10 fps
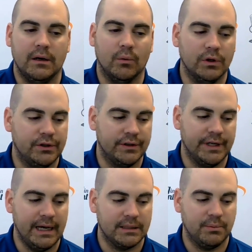what your
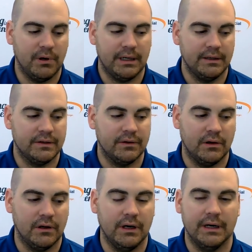tax brackets
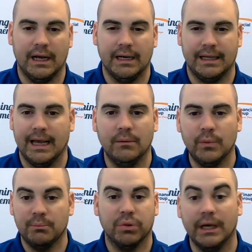are, and can
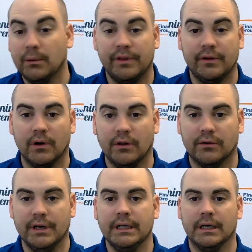we play with your
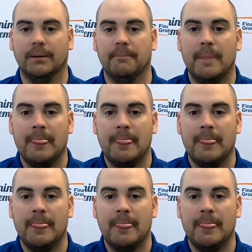other income?